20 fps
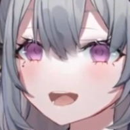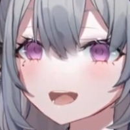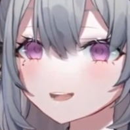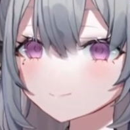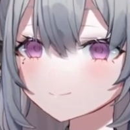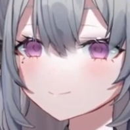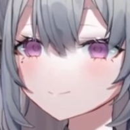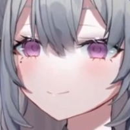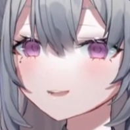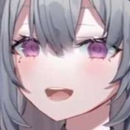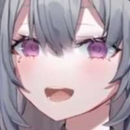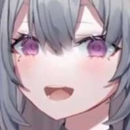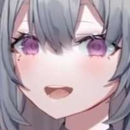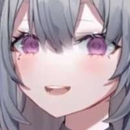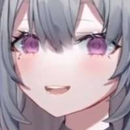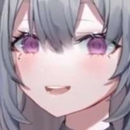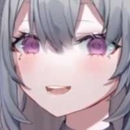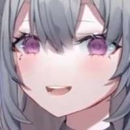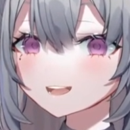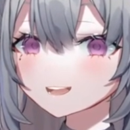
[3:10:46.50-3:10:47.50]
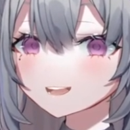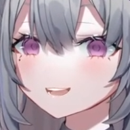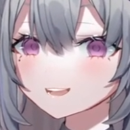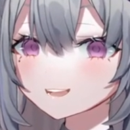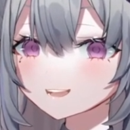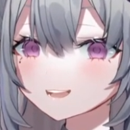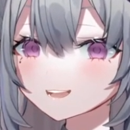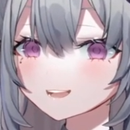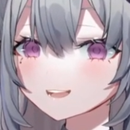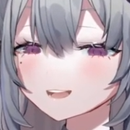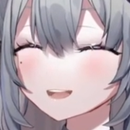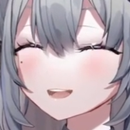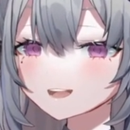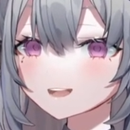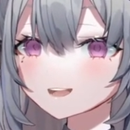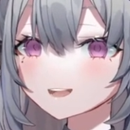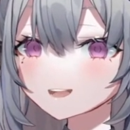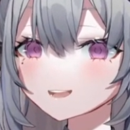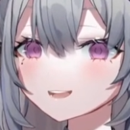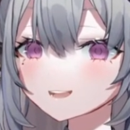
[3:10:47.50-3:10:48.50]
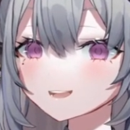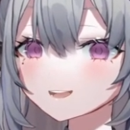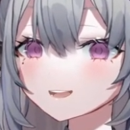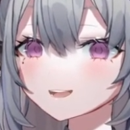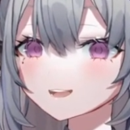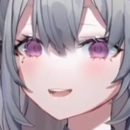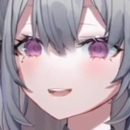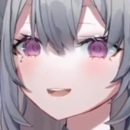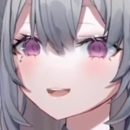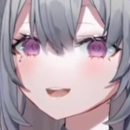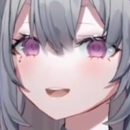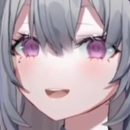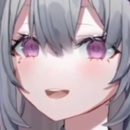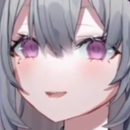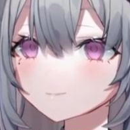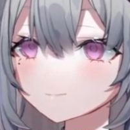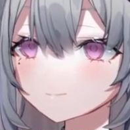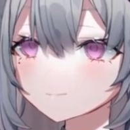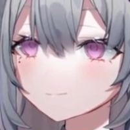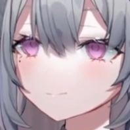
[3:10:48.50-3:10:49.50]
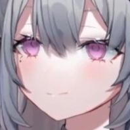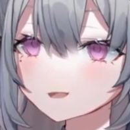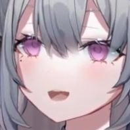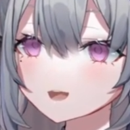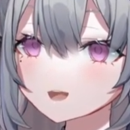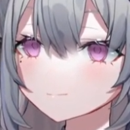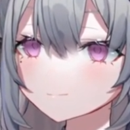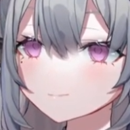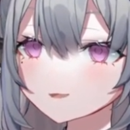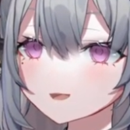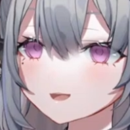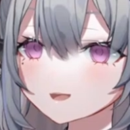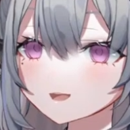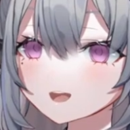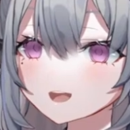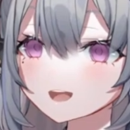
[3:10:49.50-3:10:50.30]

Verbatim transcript: have a dragon. What color dragon? Purple. Black.